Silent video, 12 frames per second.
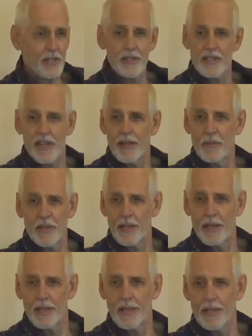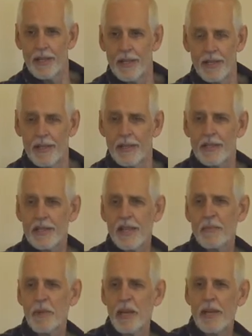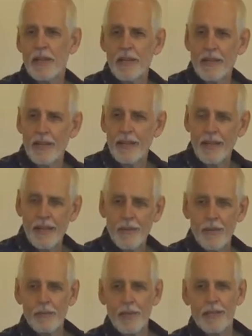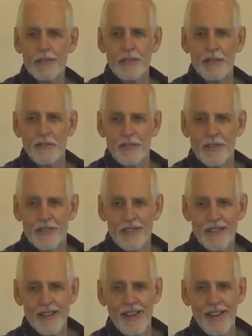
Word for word: at the same thing. Look at the same man. What made the difference?